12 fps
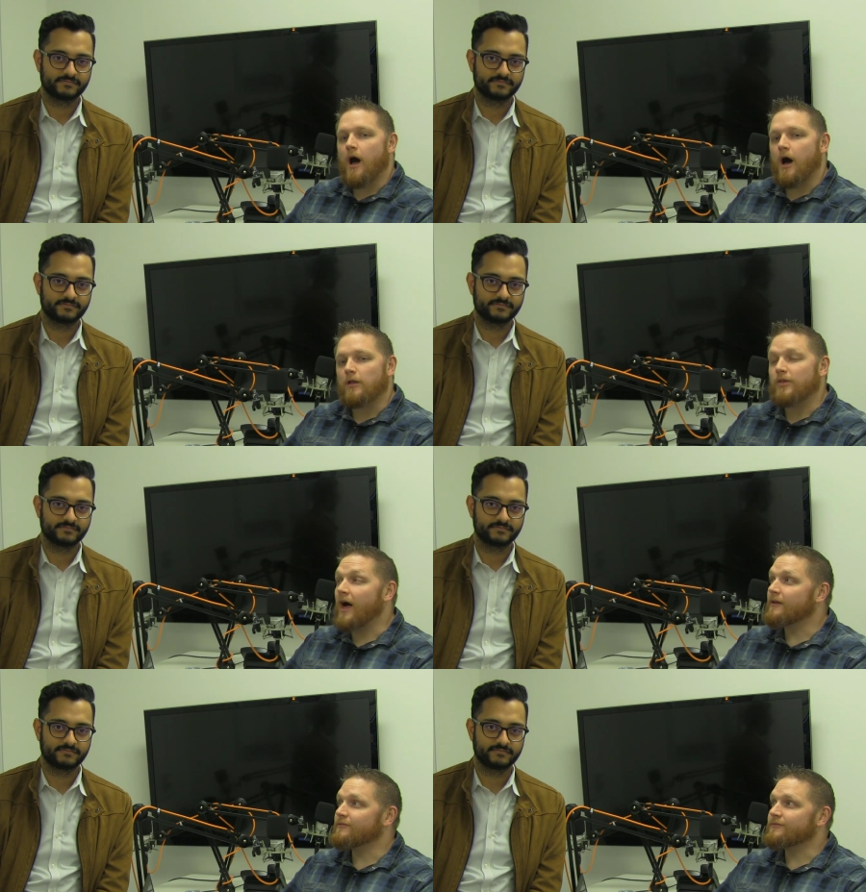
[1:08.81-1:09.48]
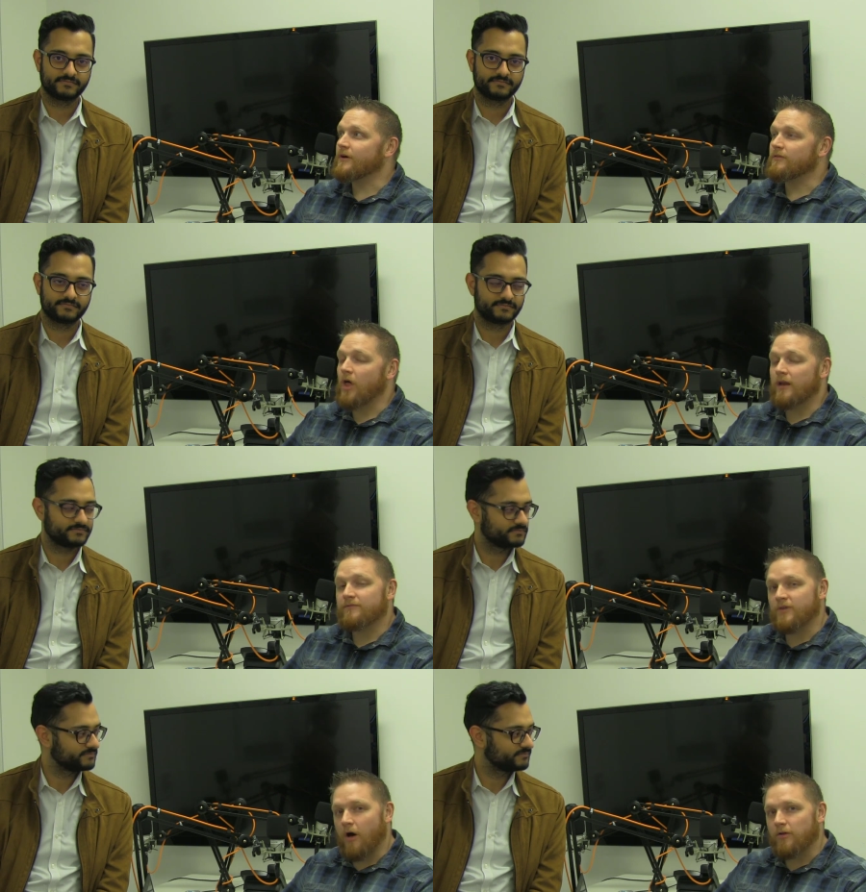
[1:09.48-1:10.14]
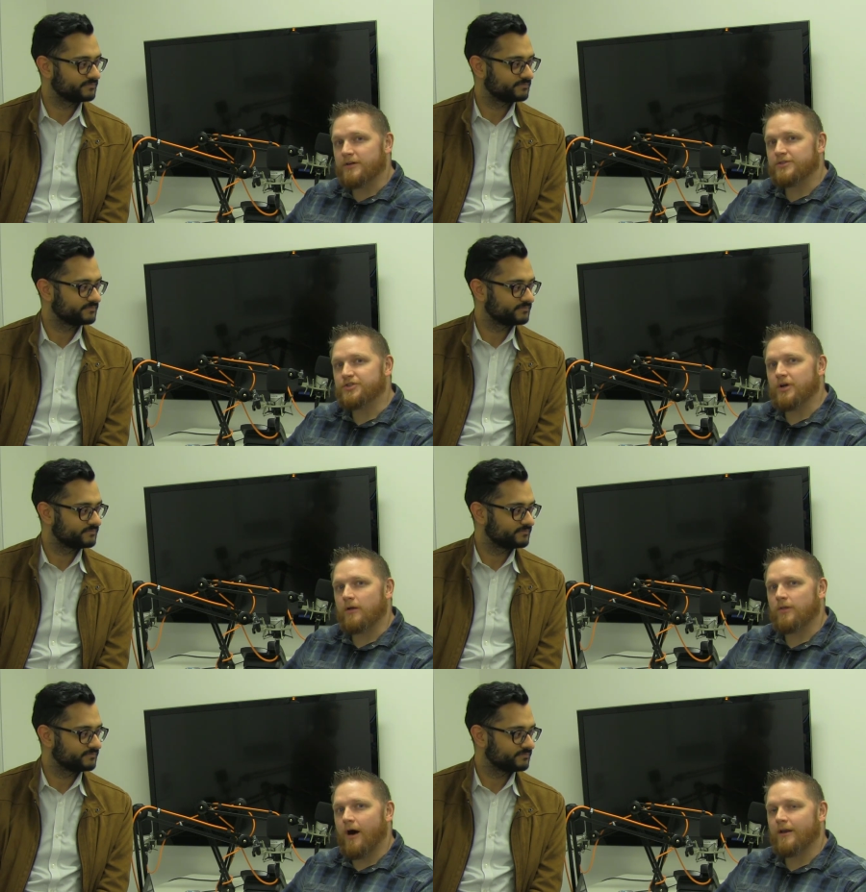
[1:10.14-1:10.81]
Speaker 1: Uh, a lot of a lot of
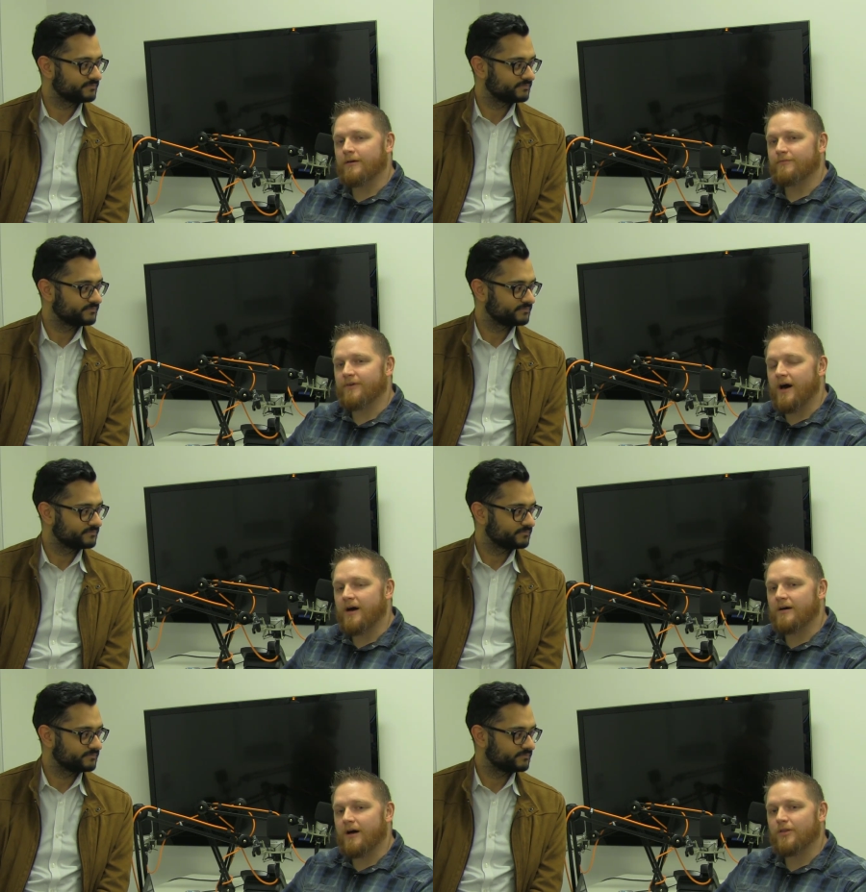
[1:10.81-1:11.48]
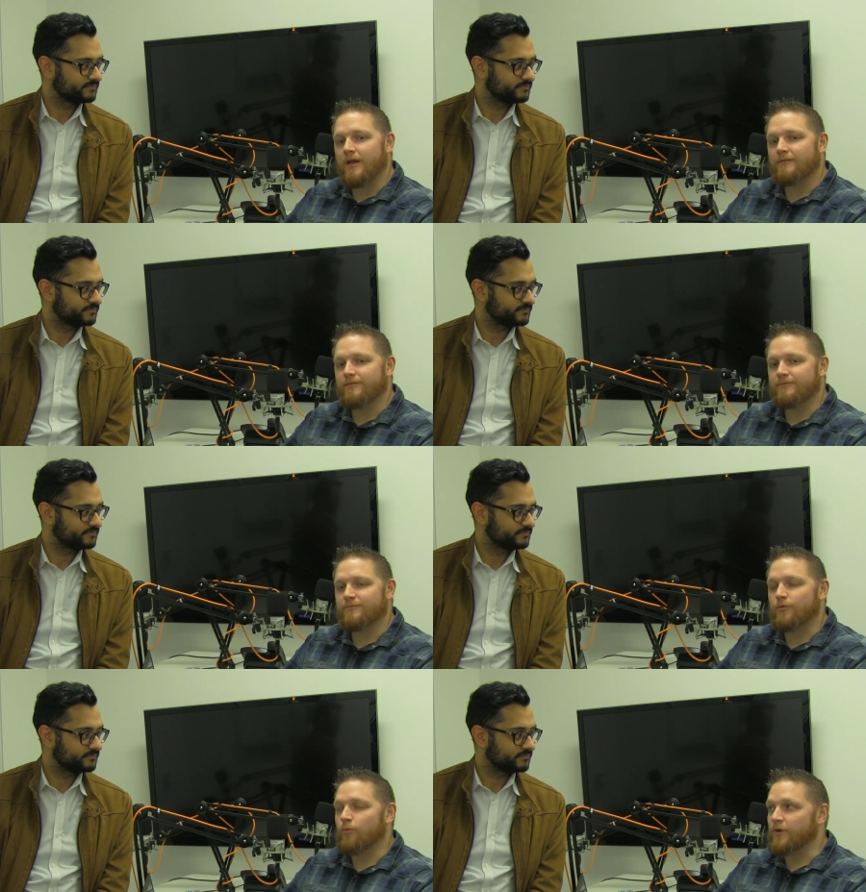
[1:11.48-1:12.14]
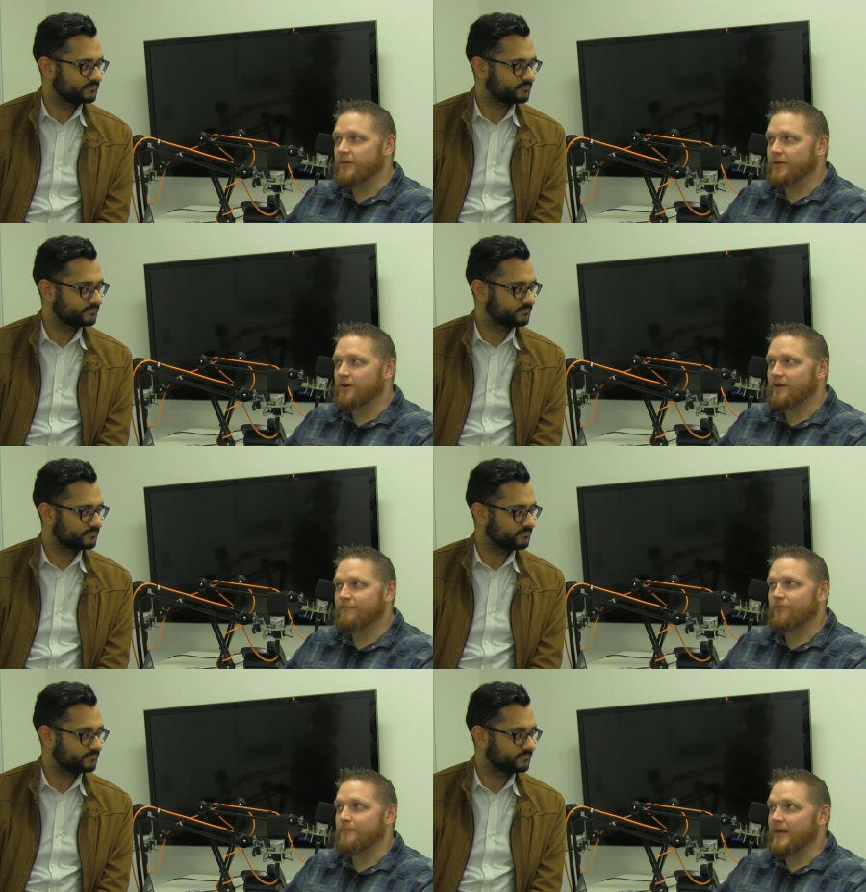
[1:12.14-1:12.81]
knowledge, a lot of uh, a lot of really
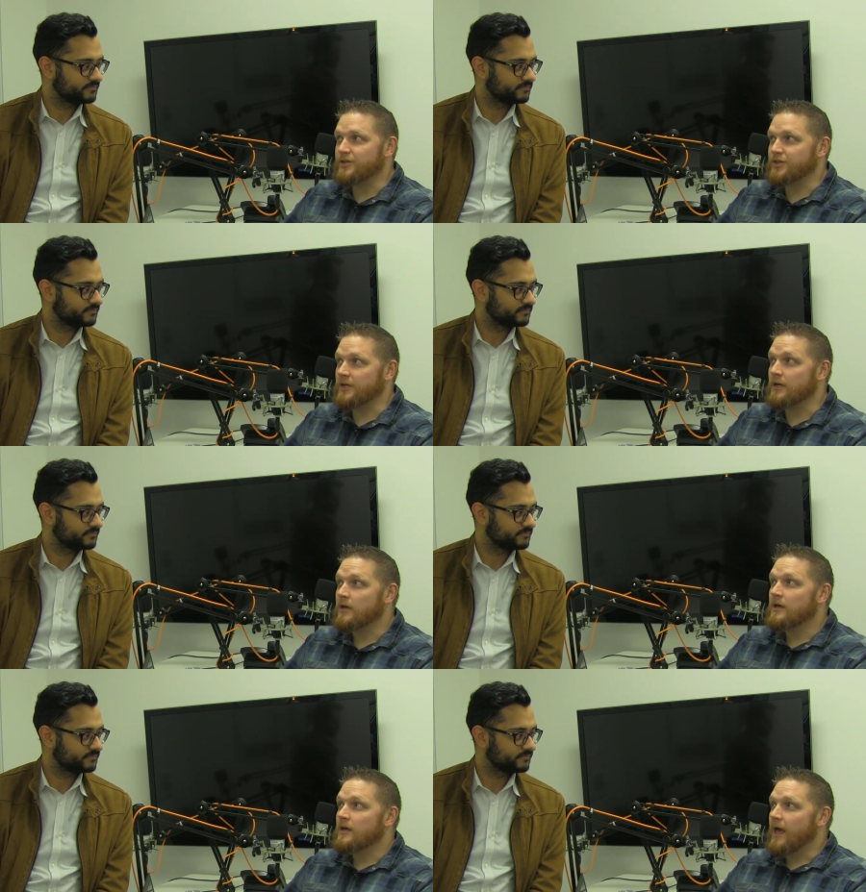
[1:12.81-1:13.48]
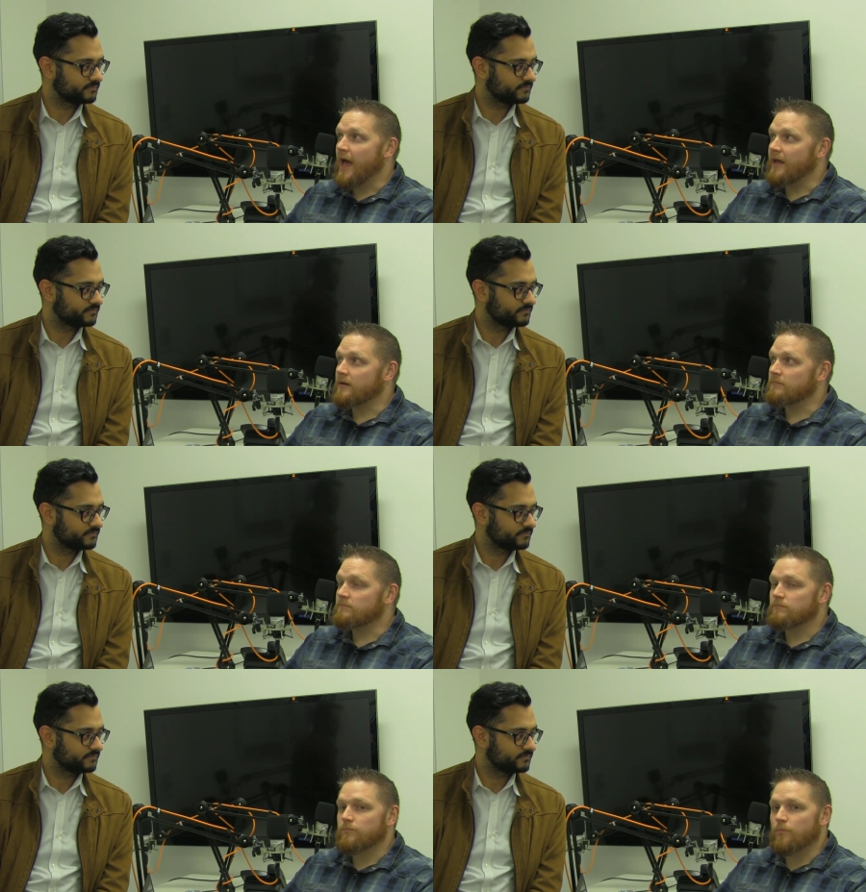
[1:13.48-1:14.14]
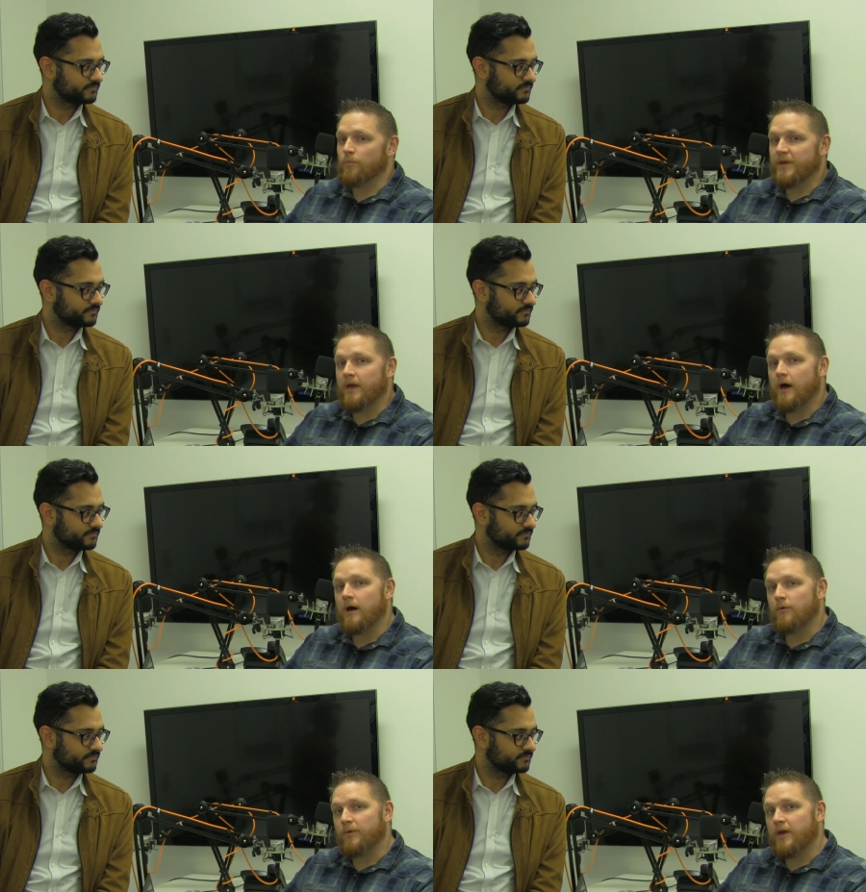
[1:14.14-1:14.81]
good information, and we
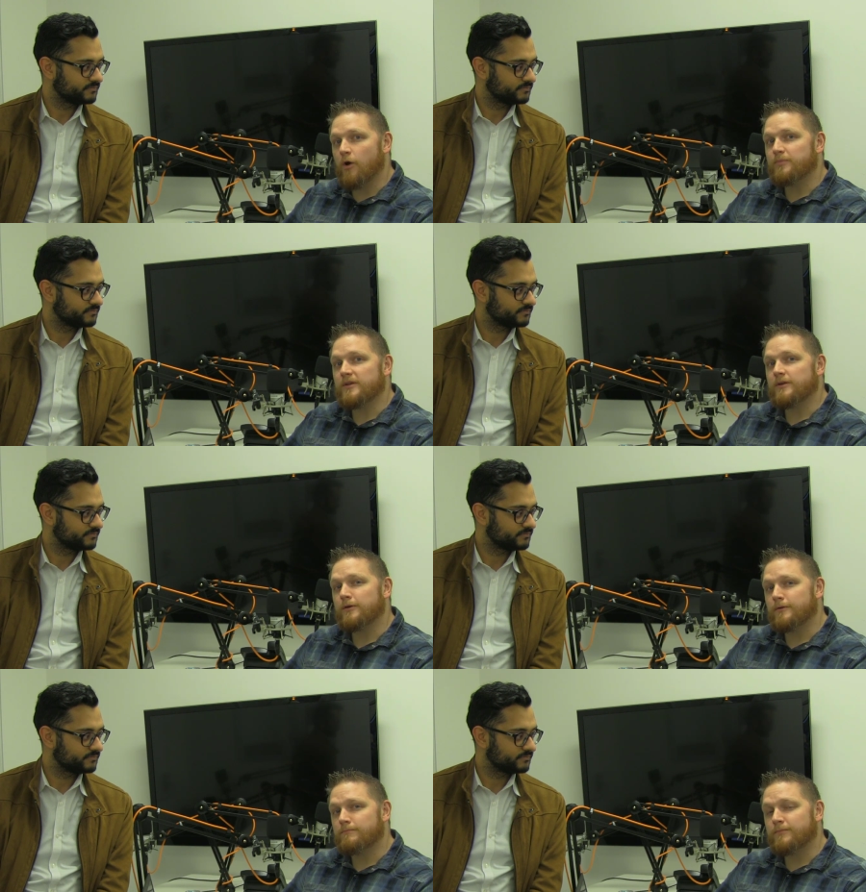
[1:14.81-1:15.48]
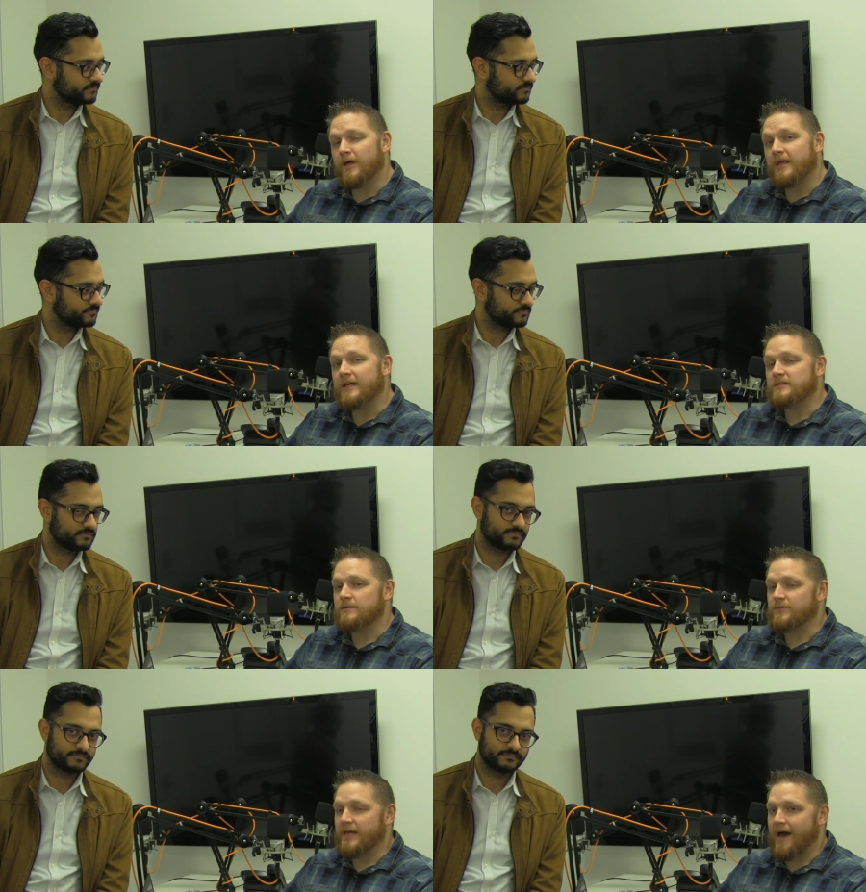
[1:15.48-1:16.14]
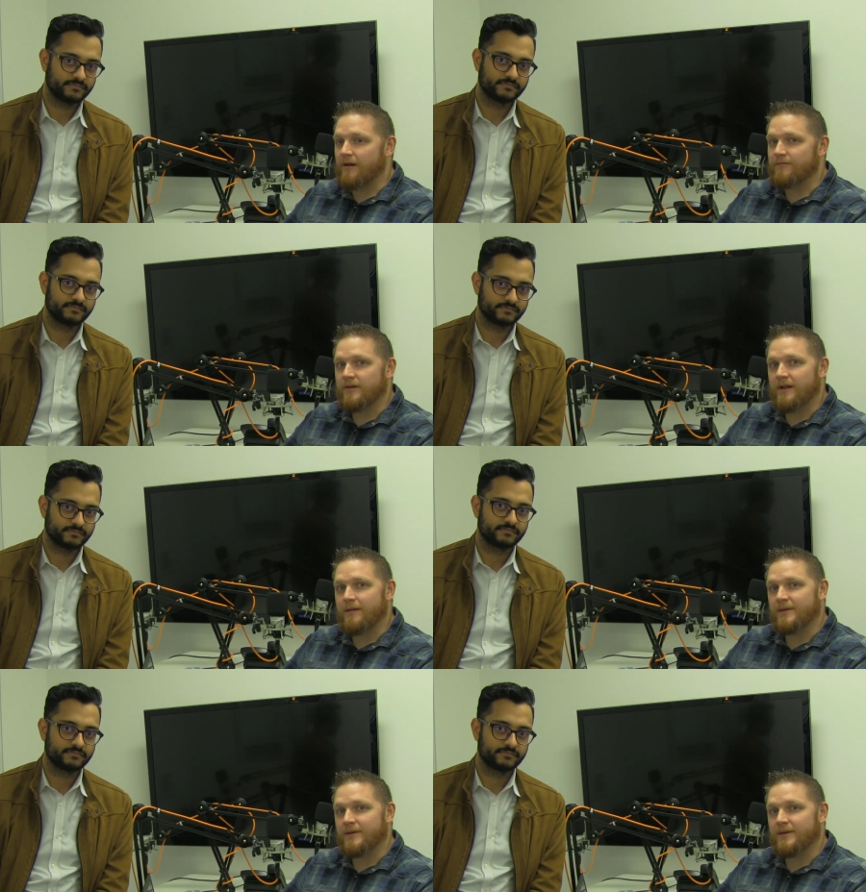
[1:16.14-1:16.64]
uh, we hope that you're going to get something out of it.